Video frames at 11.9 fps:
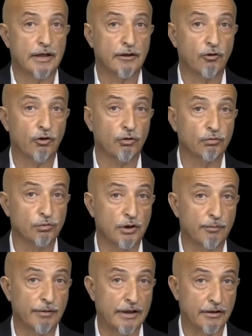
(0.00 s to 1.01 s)
is an
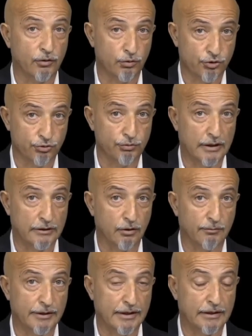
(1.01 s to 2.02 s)
anti violence law
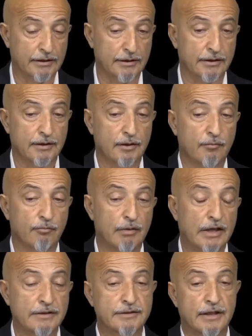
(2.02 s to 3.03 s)
that a
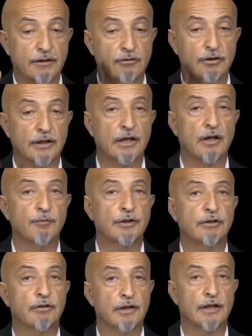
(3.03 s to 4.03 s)
man can't beat his
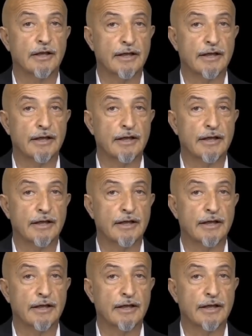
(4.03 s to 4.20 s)
wife.